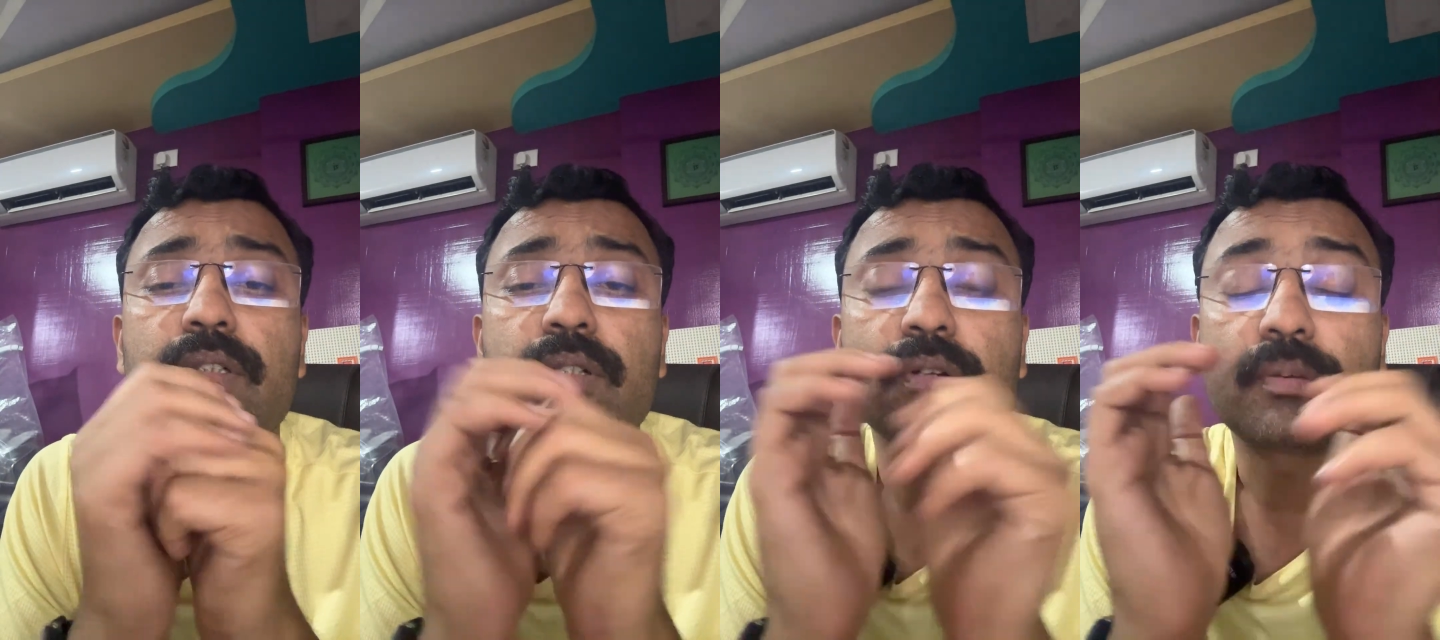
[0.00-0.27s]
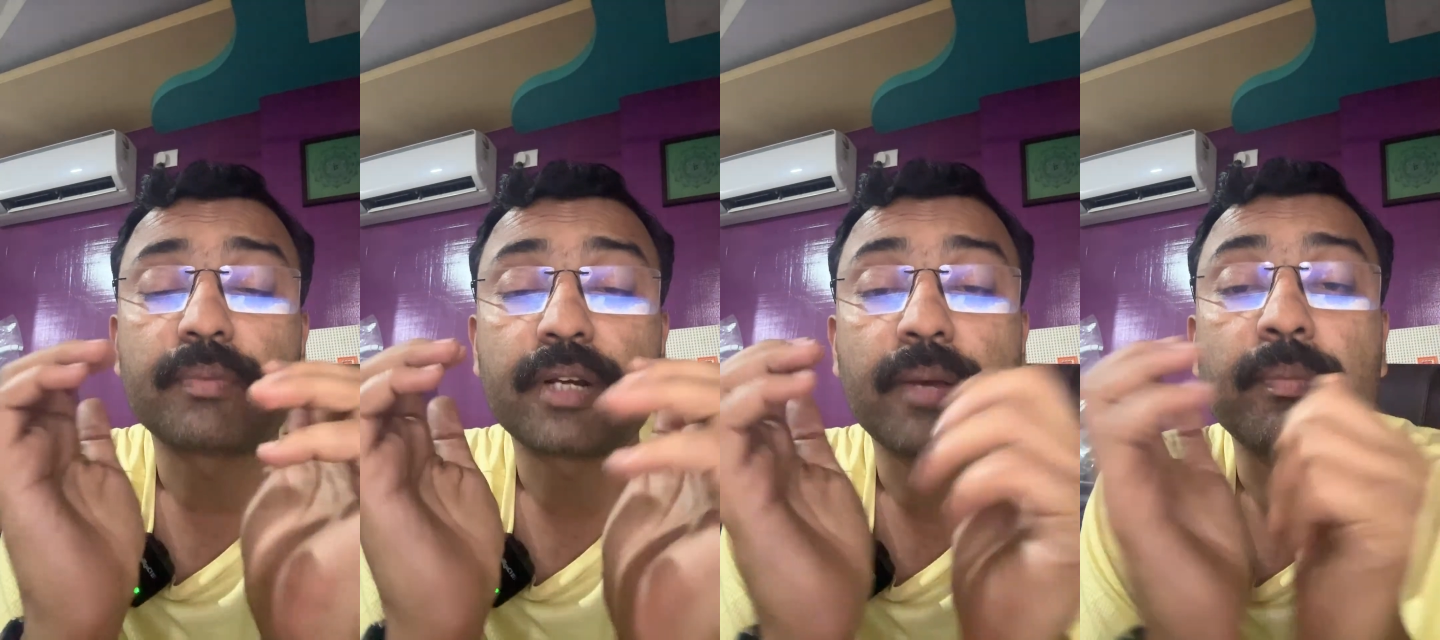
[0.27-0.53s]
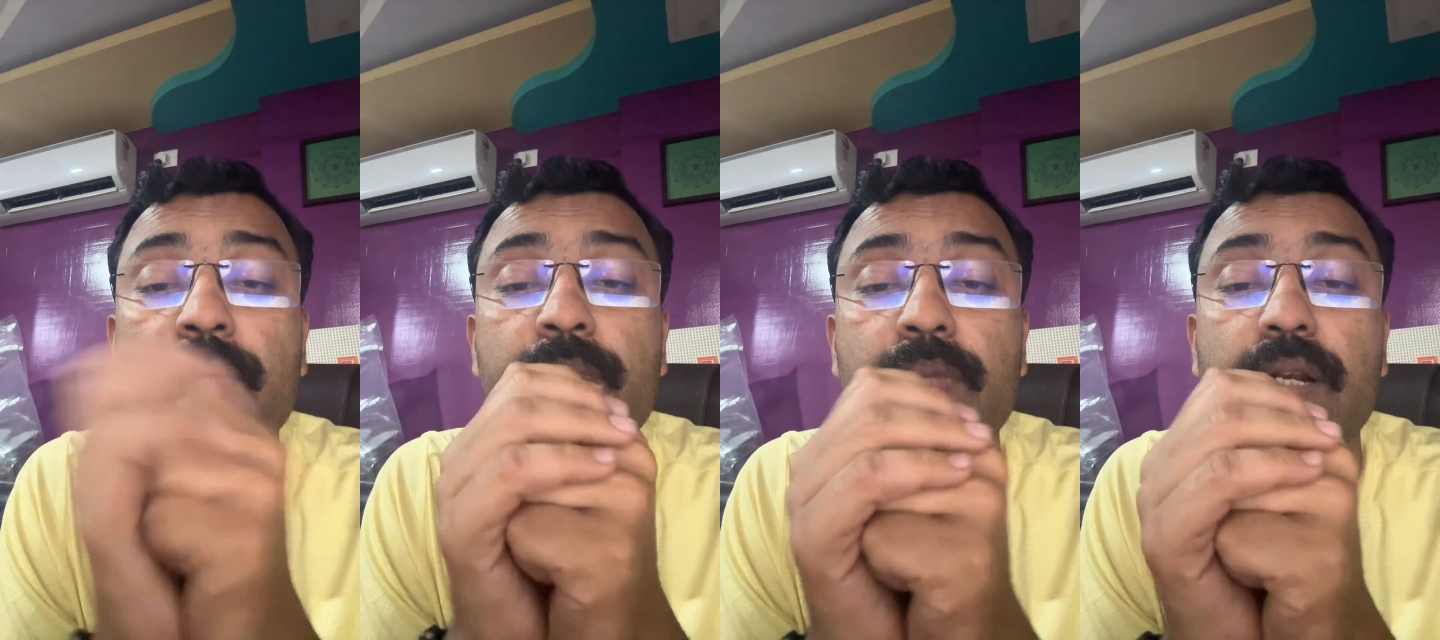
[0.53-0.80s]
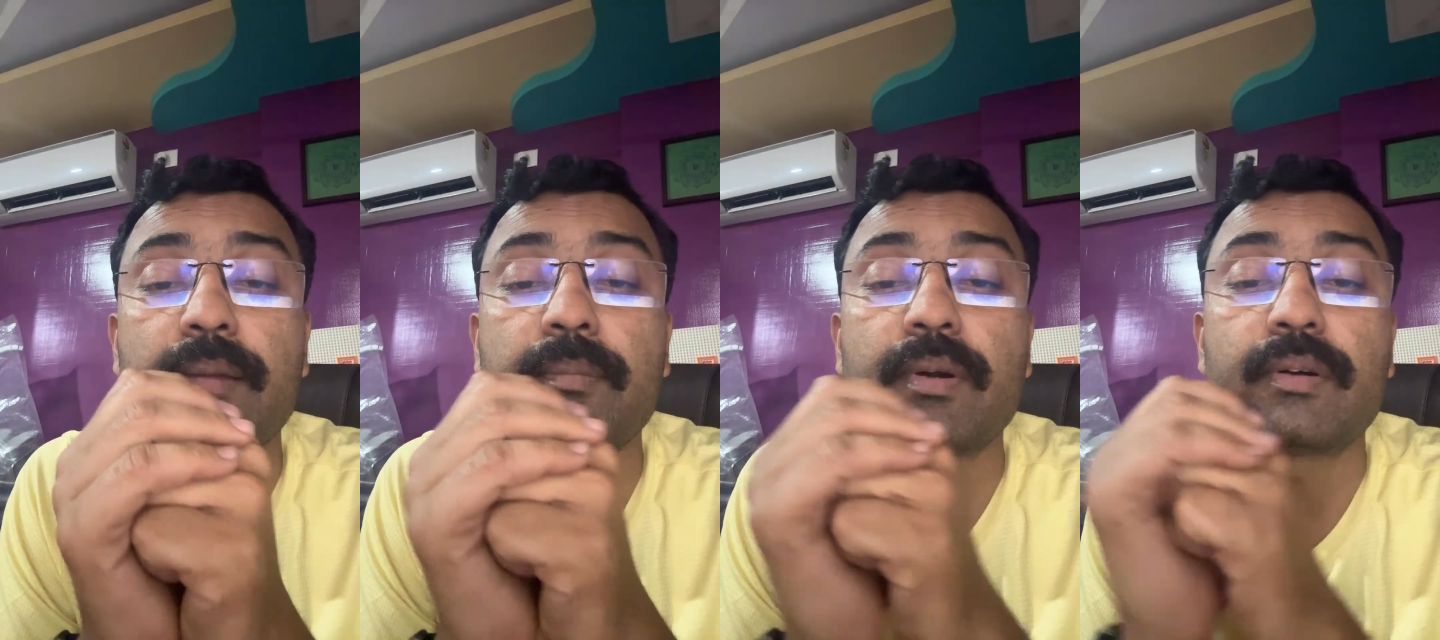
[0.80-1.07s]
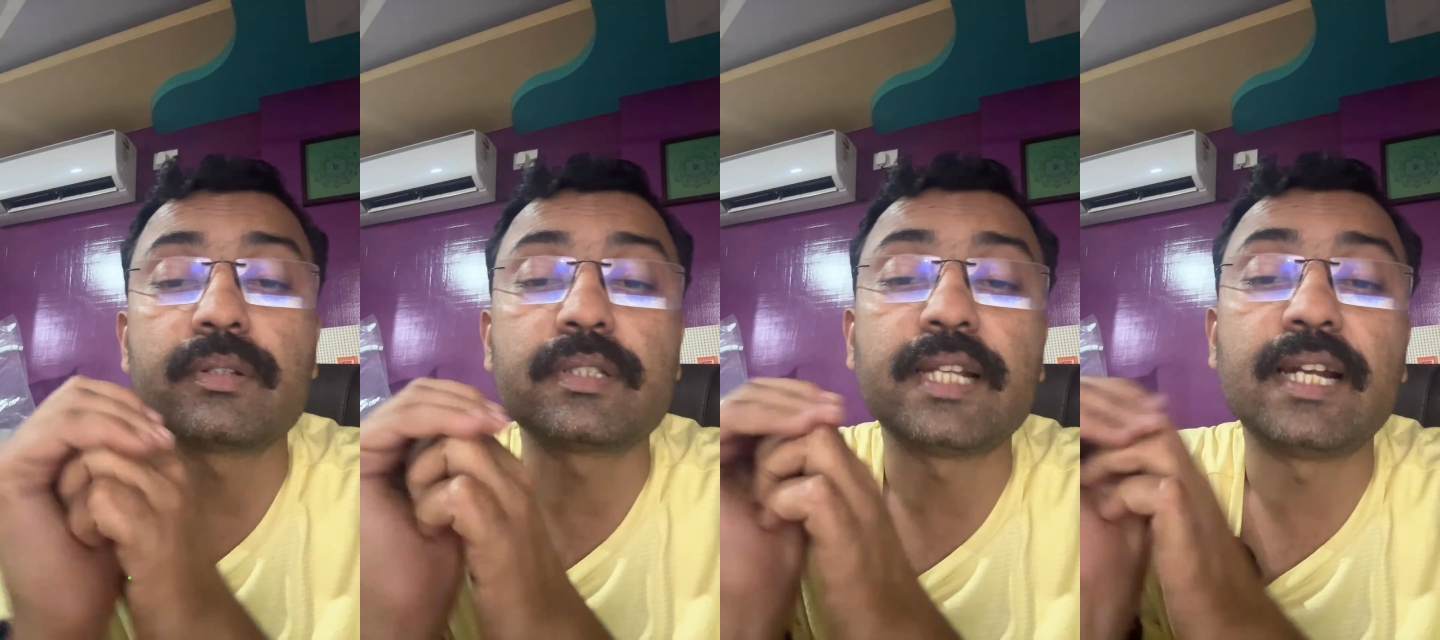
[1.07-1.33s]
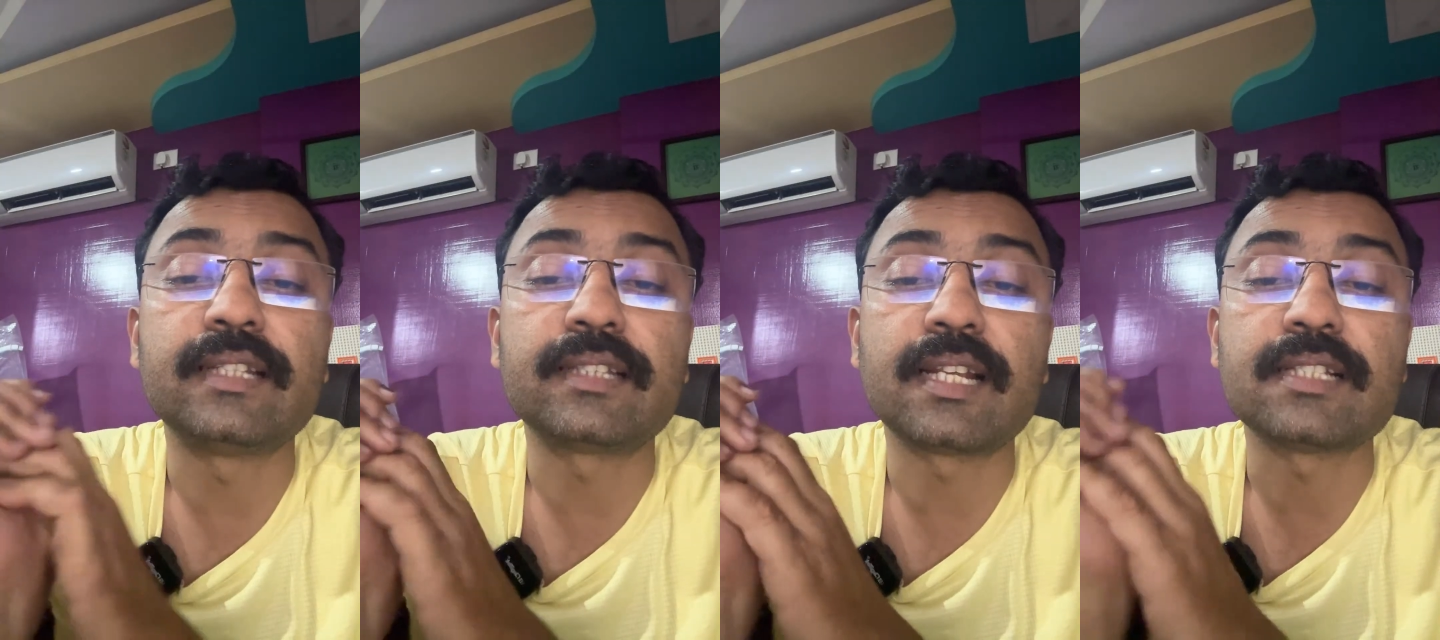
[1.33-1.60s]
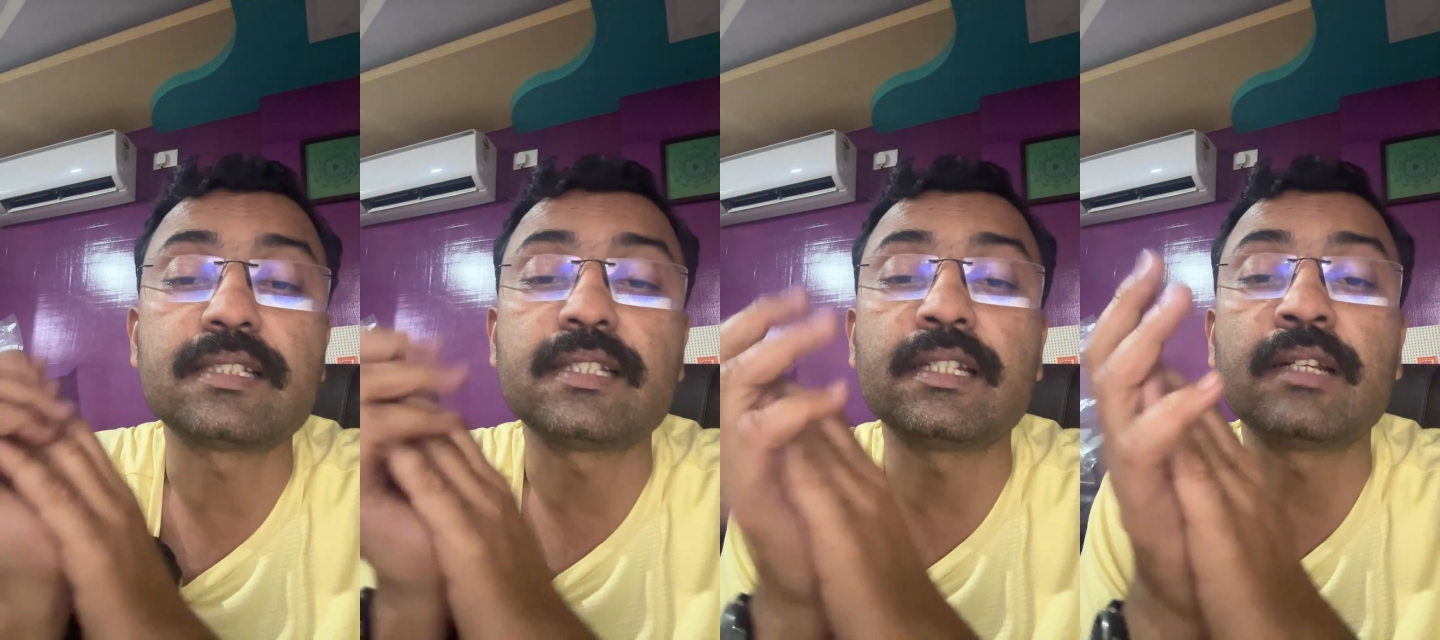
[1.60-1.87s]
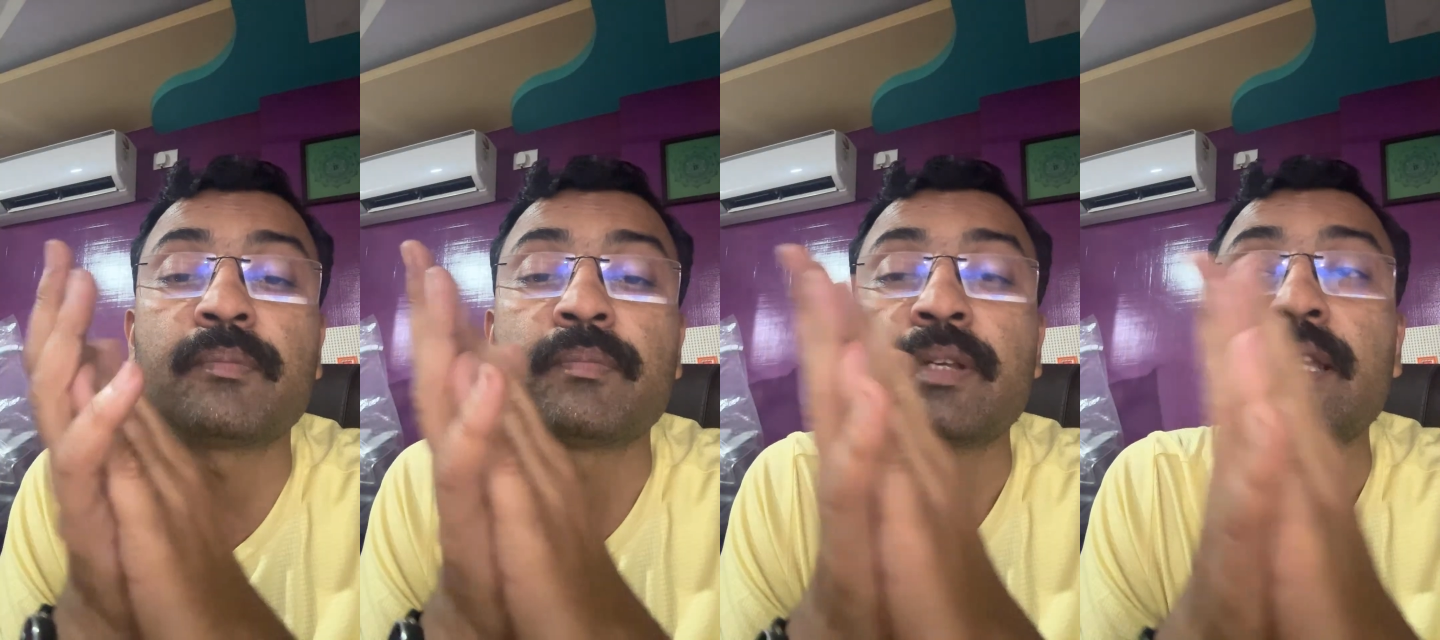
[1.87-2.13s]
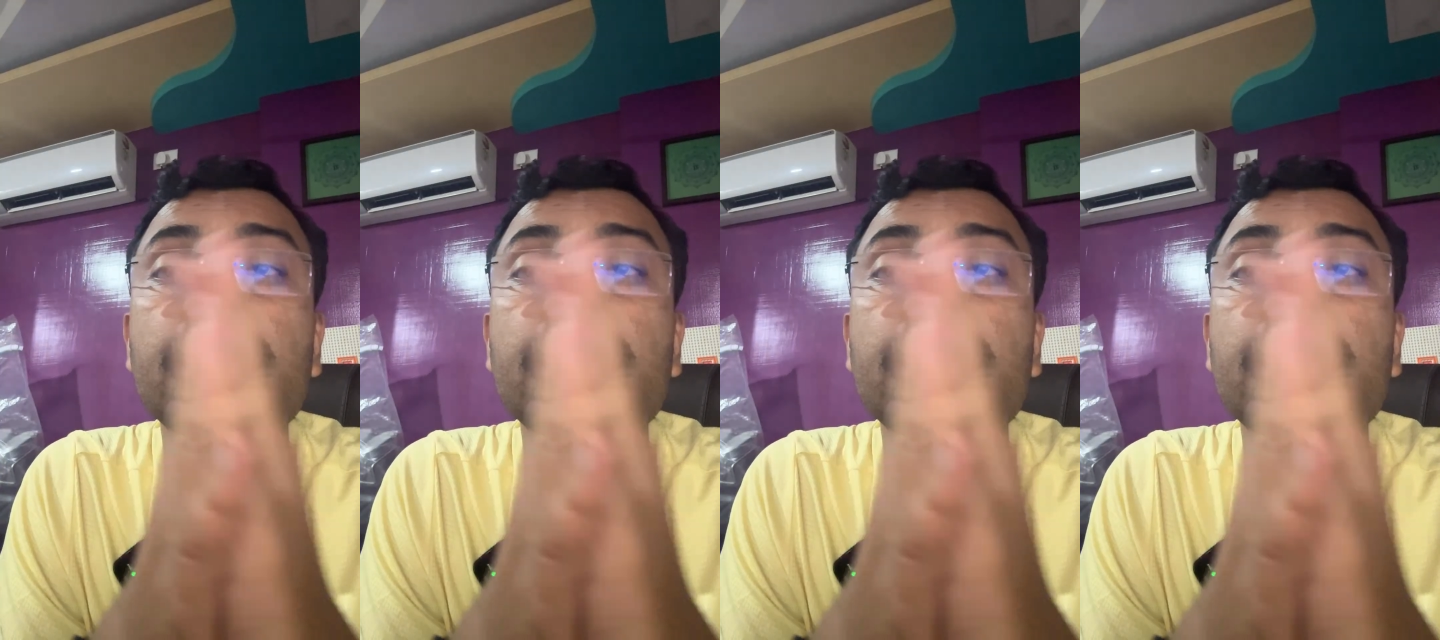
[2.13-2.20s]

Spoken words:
or remember about the anthracinum